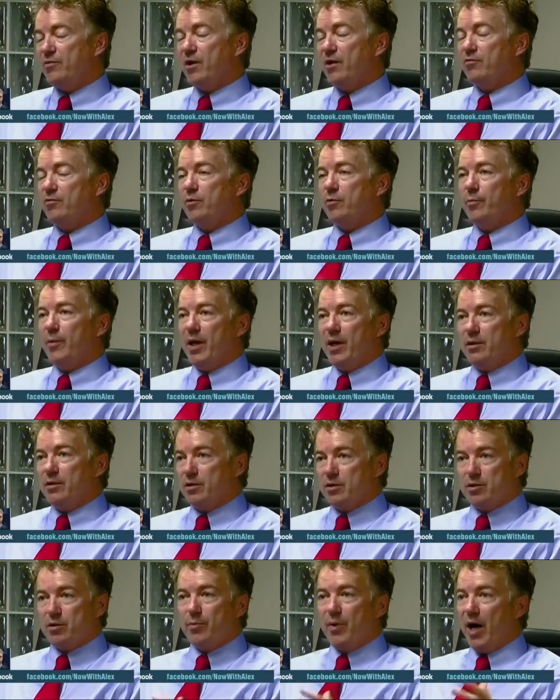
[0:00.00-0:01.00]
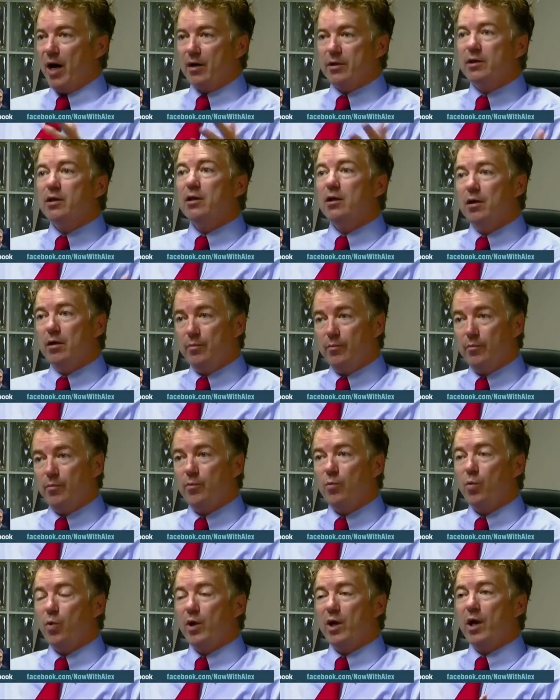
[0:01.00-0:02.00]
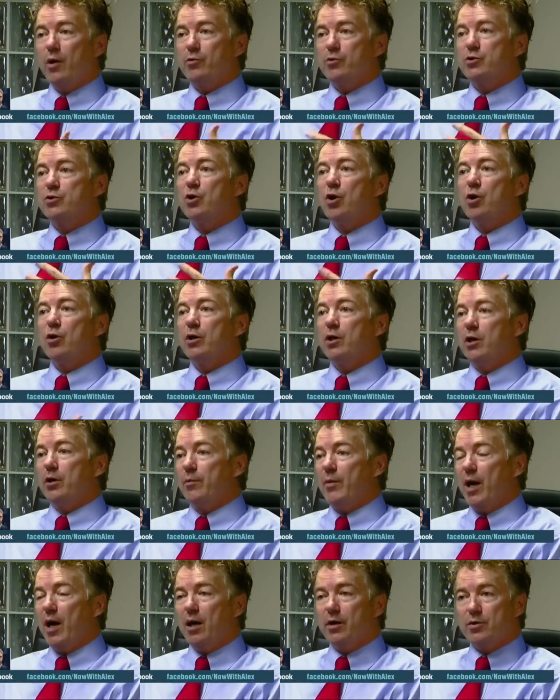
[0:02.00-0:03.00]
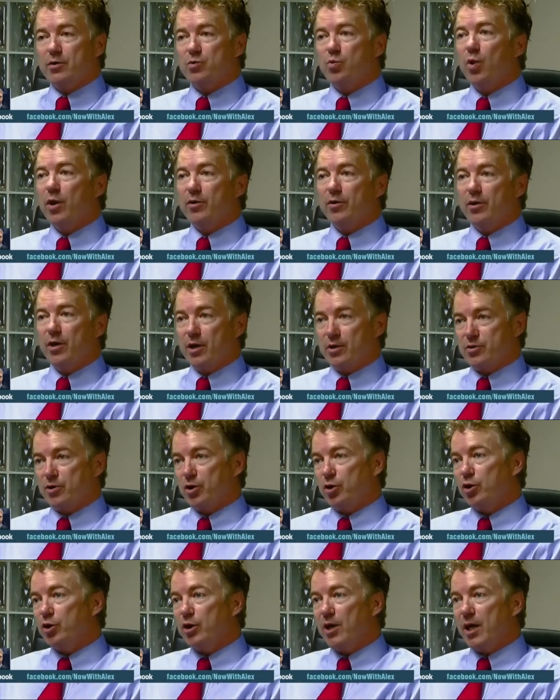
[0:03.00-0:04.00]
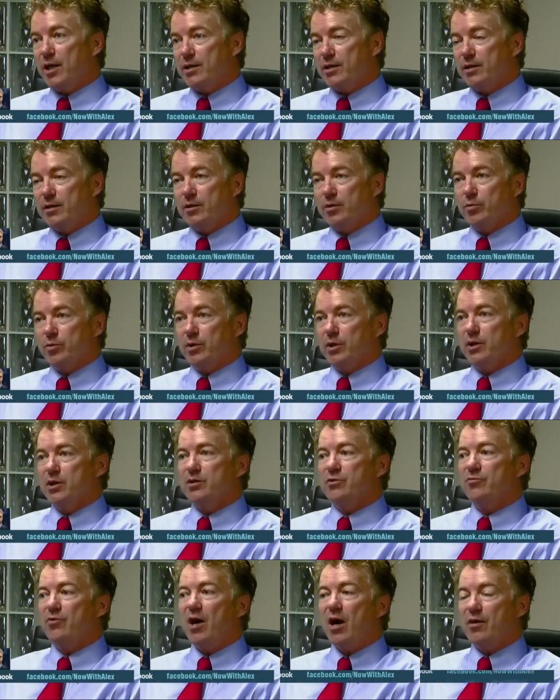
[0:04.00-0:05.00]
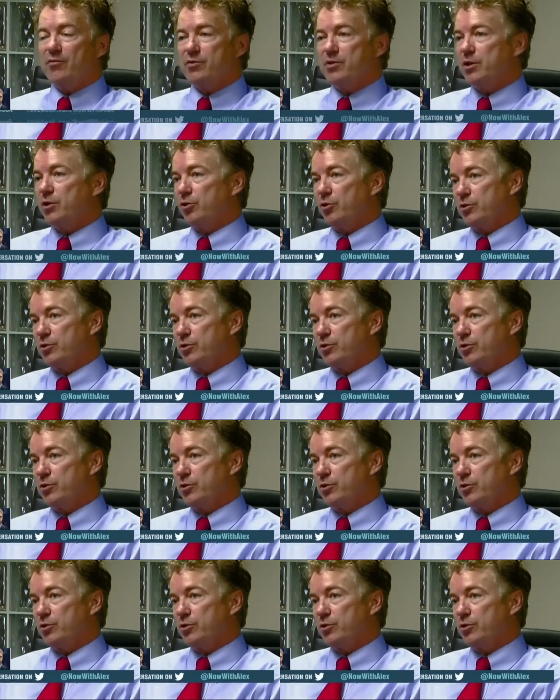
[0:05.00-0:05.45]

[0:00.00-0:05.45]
the Press, saying they need to line up to their so-called live up to their so-called family values